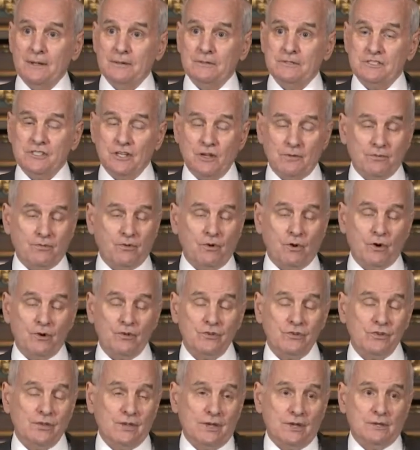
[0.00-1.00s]
set
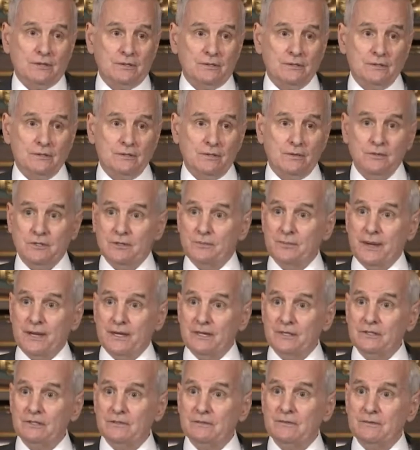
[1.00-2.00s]
forth and
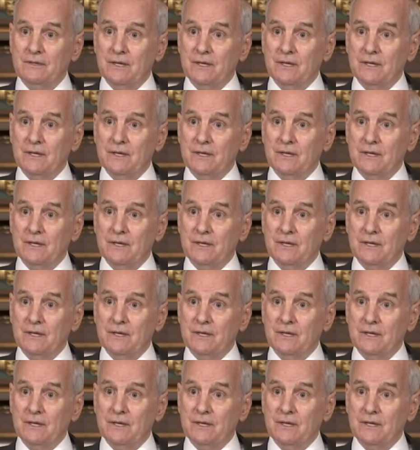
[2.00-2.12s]
debated